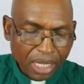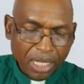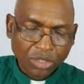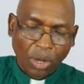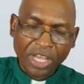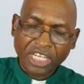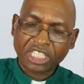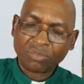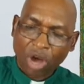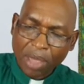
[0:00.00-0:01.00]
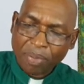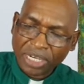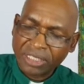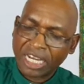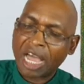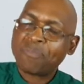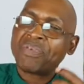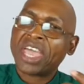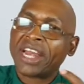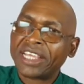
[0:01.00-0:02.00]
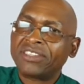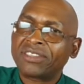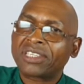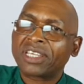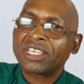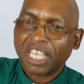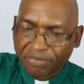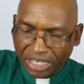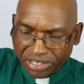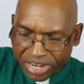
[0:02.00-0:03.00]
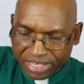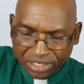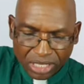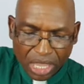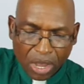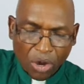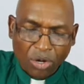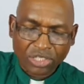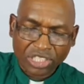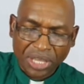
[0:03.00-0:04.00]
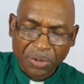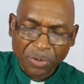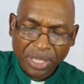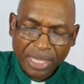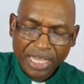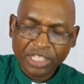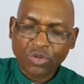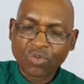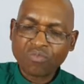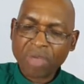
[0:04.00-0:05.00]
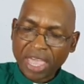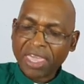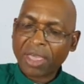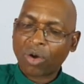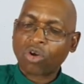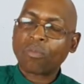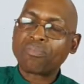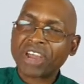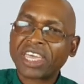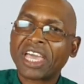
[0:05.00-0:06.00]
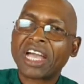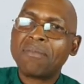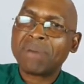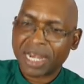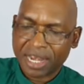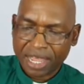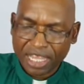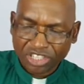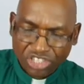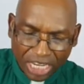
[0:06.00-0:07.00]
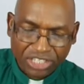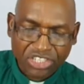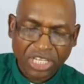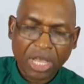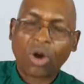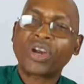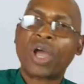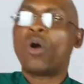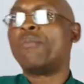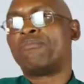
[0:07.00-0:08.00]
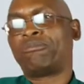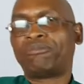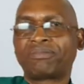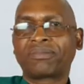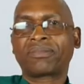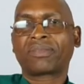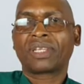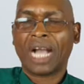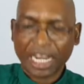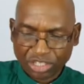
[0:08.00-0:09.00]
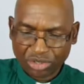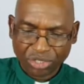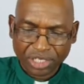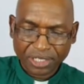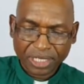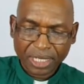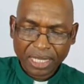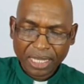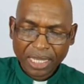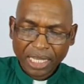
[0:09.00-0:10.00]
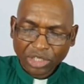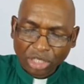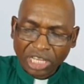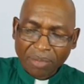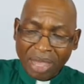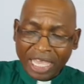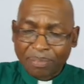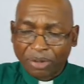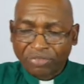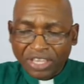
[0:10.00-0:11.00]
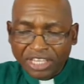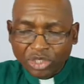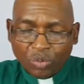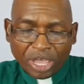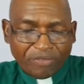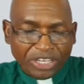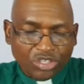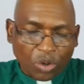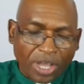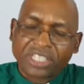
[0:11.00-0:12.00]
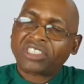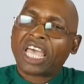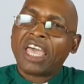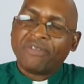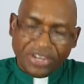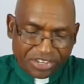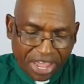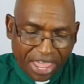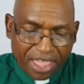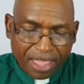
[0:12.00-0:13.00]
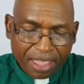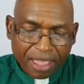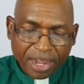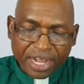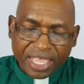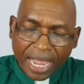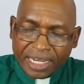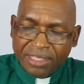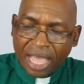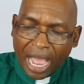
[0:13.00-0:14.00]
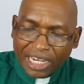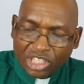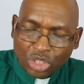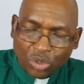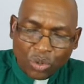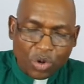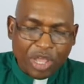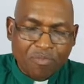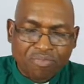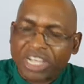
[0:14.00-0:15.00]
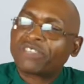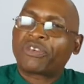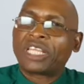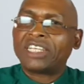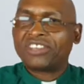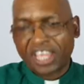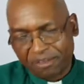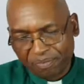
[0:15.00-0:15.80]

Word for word: So it is more important than appearance, giftedness, or a skill. It will make or break a company, a church, or a home. Attitude. So the remarkable thing is we have a choice every day regarding the attitude we will embrace for that day.